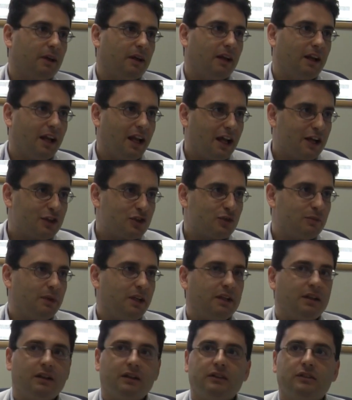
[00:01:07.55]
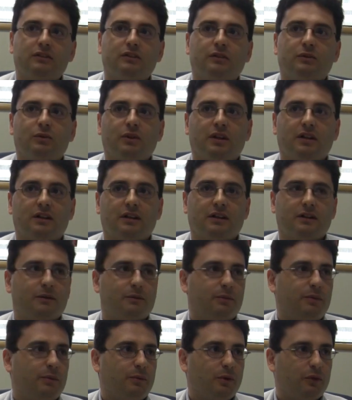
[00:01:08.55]
um, a meetings where uh,
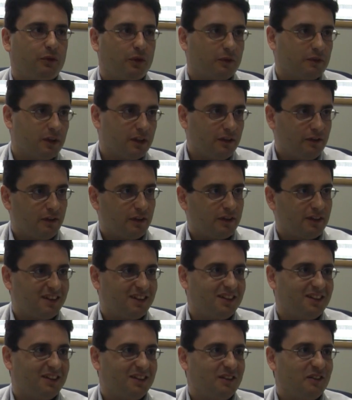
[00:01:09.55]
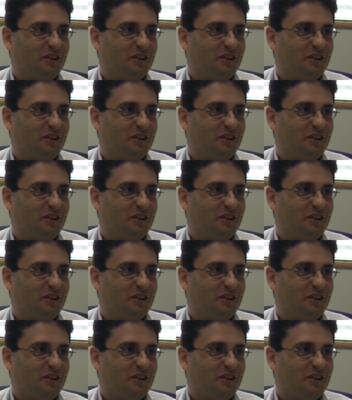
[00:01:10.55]
people from the different uh,